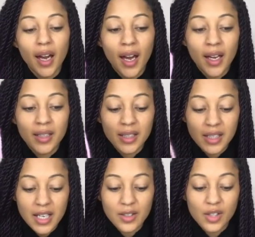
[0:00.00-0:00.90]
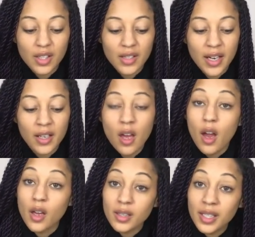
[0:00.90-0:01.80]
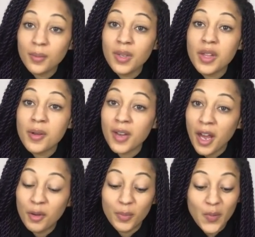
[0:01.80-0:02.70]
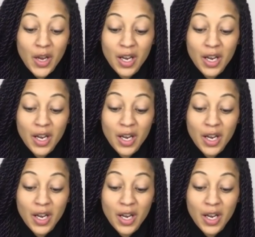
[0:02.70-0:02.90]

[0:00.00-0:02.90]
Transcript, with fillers: And in the end, she said, I'll sit with you and help you.